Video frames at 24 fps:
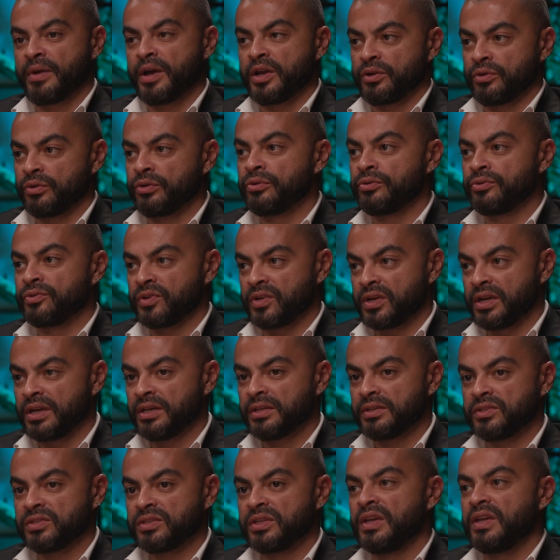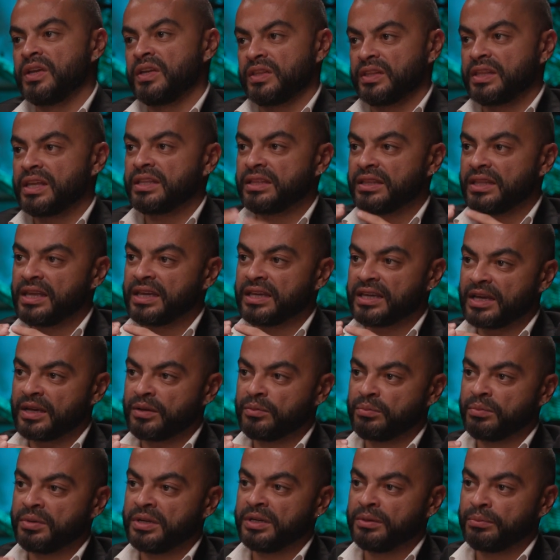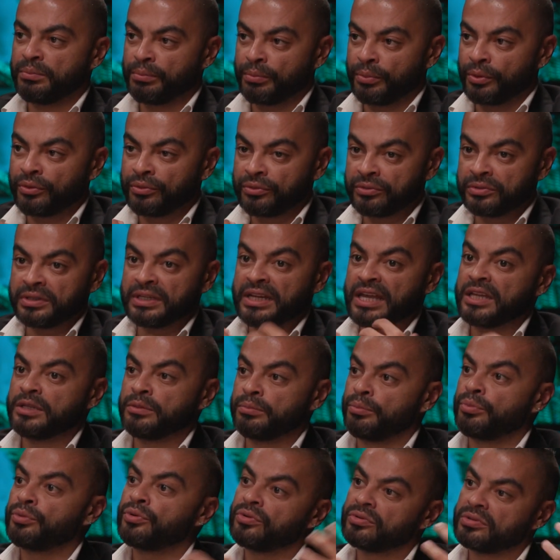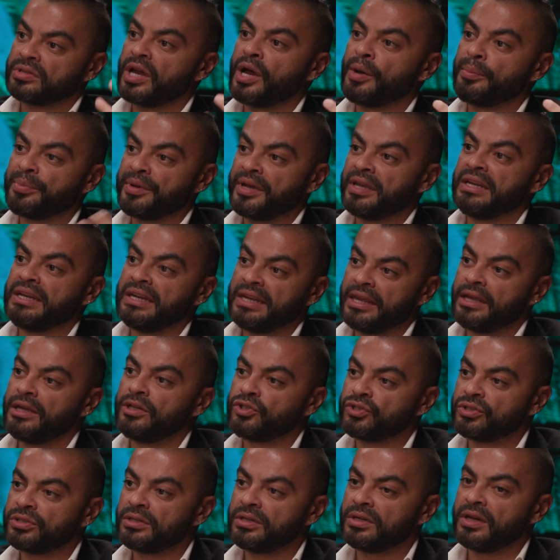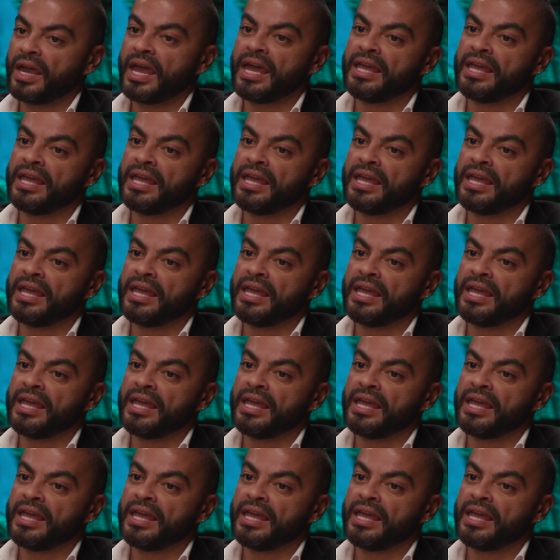my own kids, that they can be born and brought up in nature.